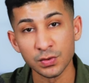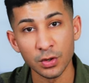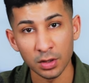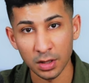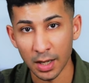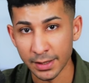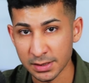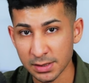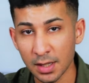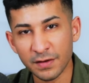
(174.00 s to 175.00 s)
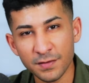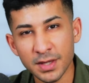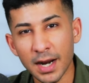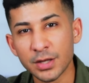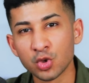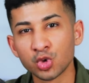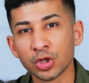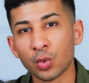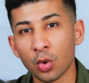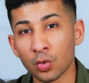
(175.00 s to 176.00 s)
to their clients. Given that I
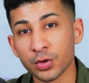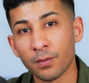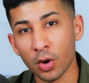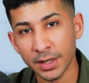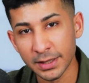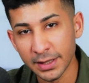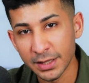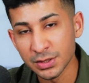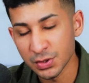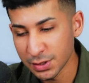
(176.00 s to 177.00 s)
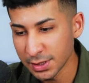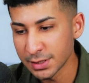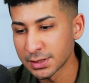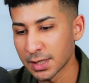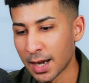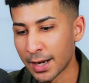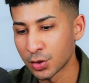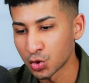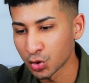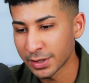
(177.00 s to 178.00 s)
usually work with marketing agencies, I
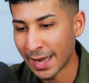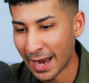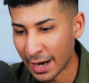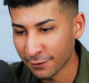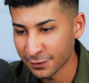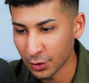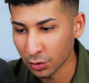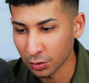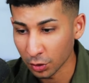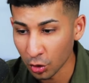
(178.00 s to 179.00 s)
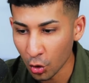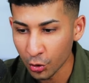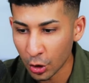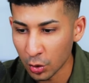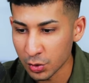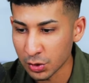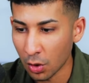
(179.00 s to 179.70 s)
usually have their logos